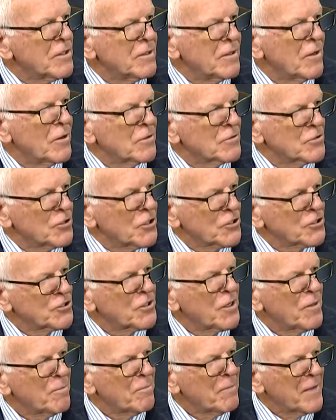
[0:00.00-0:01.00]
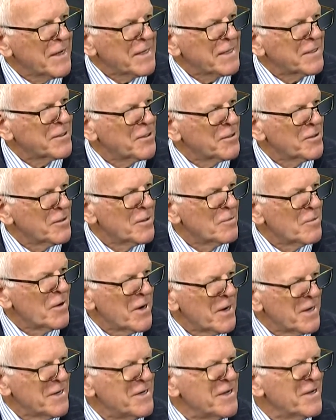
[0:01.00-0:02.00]
not just make the
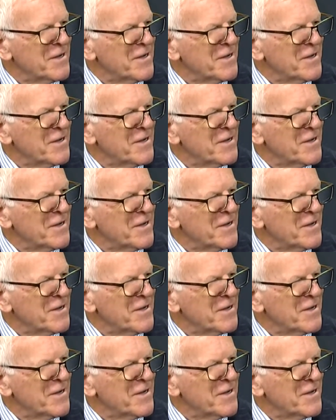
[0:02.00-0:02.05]
bread.